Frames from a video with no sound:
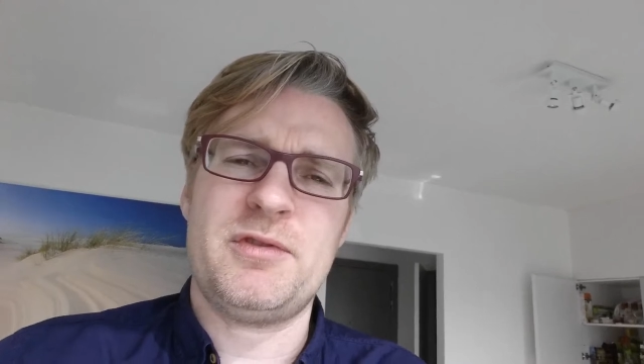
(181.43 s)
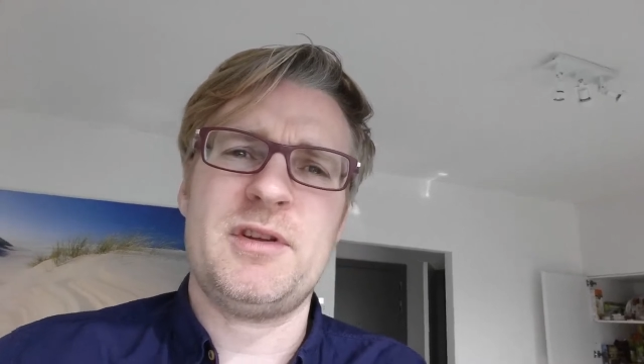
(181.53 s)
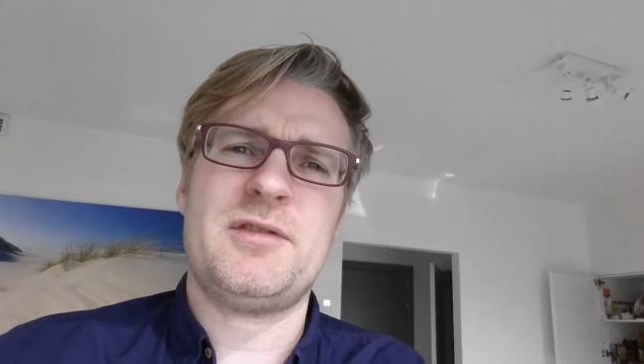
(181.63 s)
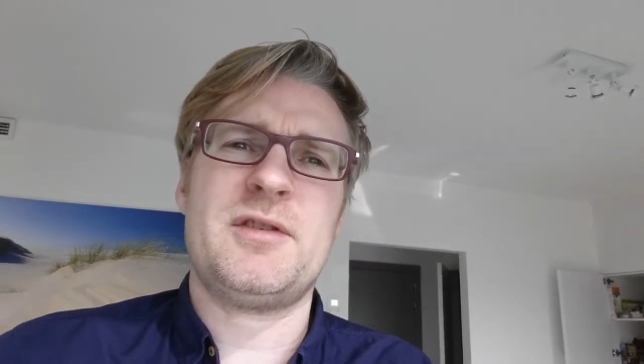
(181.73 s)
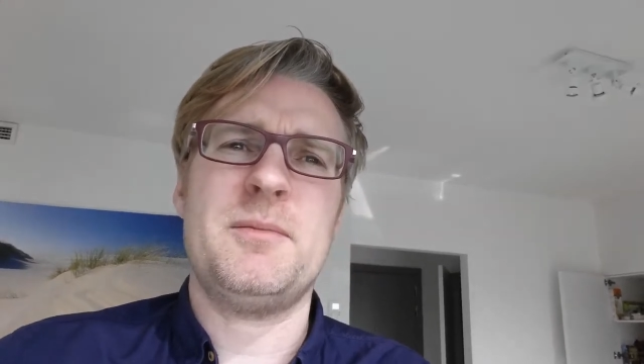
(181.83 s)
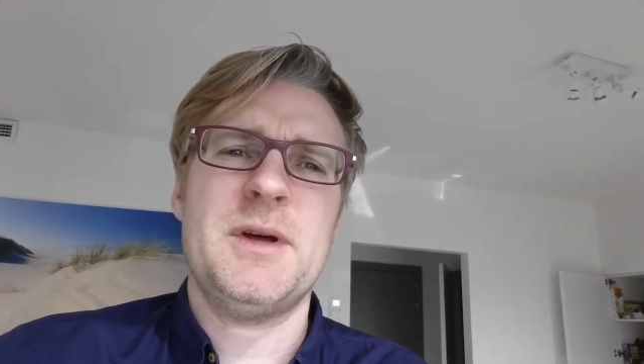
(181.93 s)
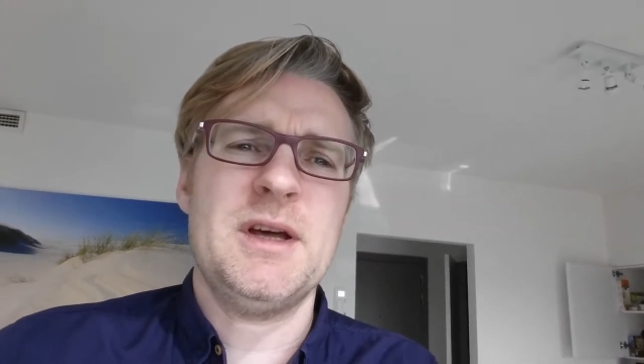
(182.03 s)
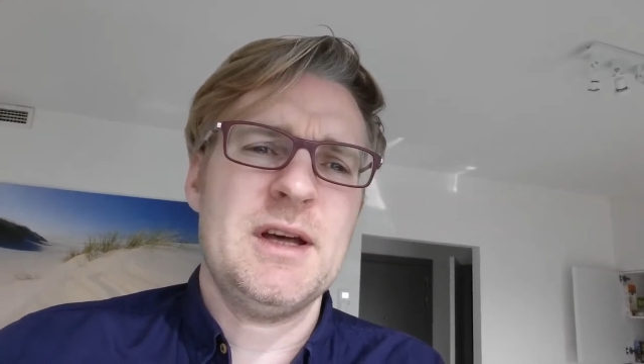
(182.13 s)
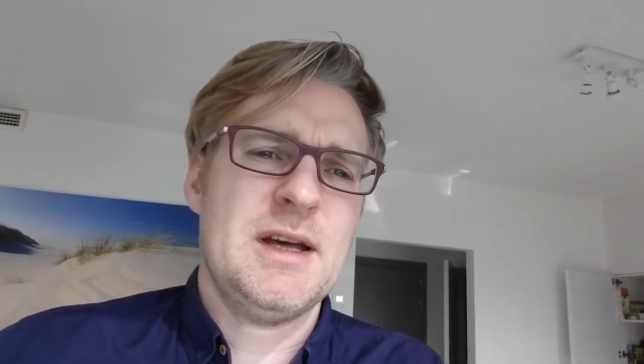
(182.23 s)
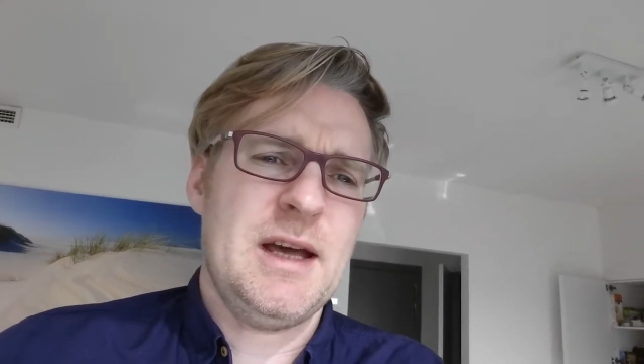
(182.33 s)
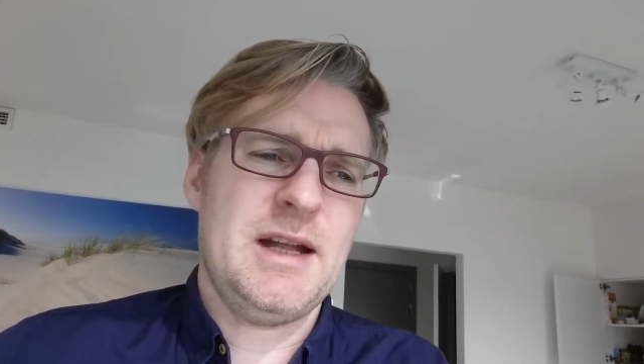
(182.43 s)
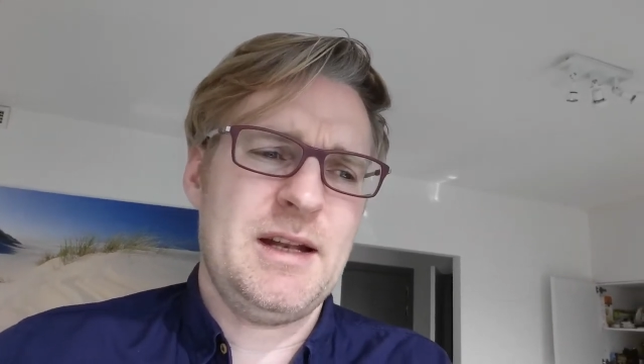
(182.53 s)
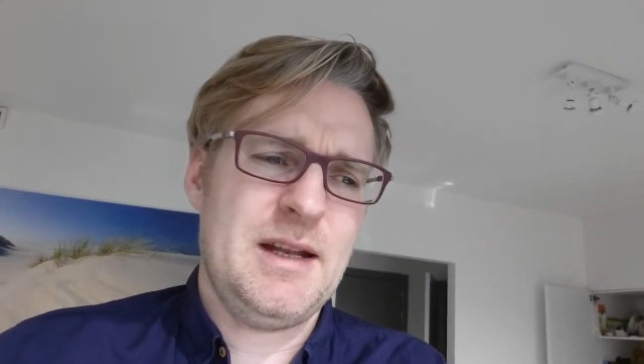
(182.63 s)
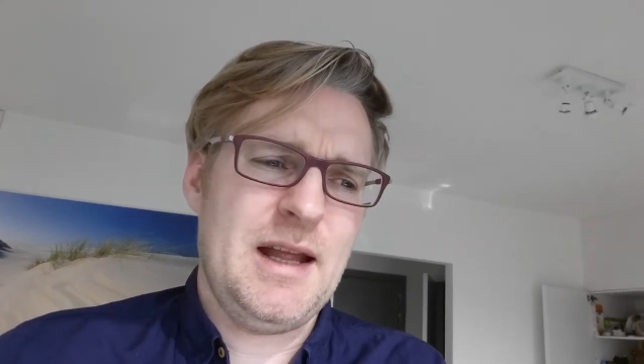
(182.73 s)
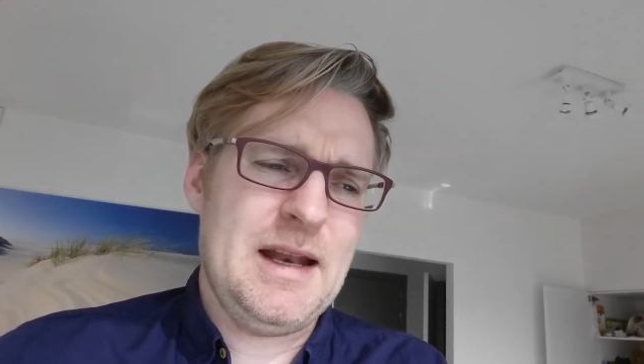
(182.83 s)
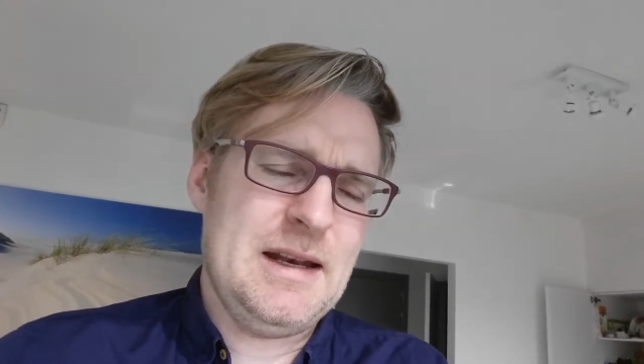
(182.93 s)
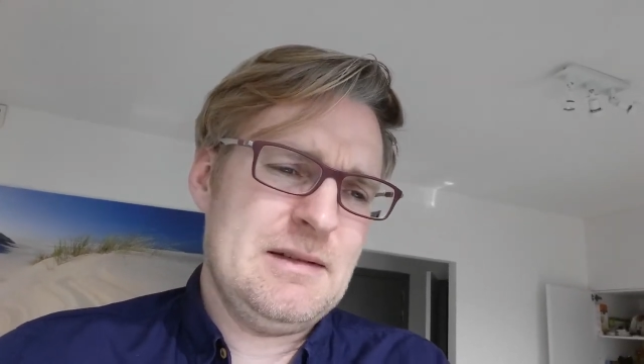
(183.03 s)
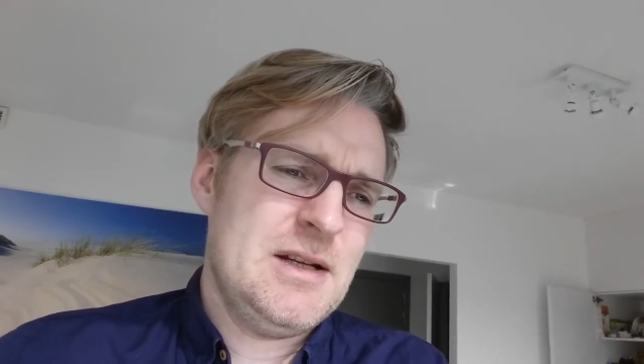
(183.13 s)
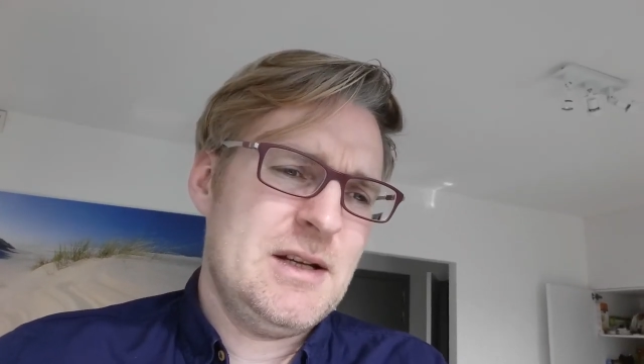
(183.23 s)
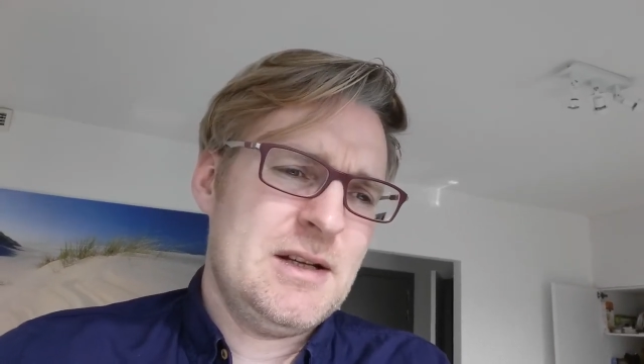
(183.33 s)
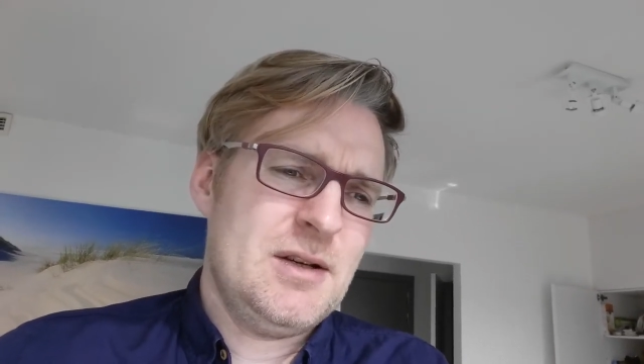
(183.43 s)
system and and